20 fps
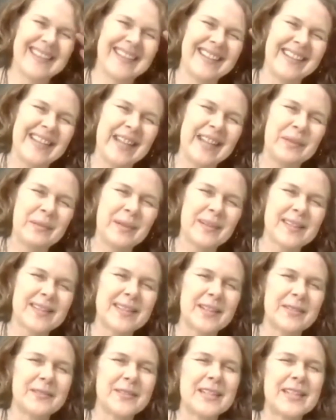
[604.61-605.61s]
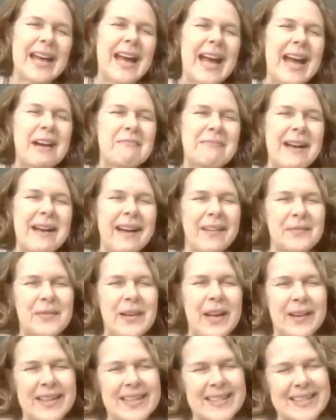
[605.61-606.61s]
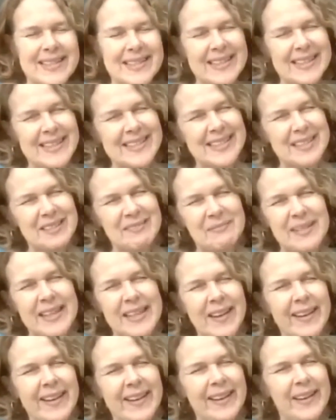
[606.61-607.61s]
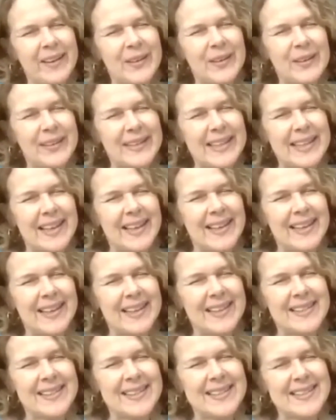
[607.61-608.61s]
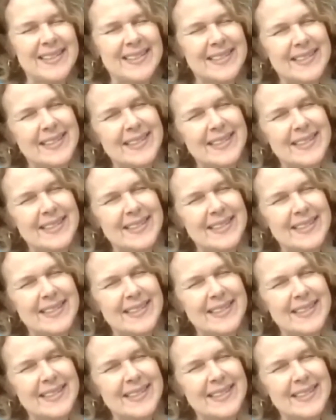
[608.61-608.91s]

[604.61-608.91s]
and then we'll sort of chat about various things that have been going on the islands.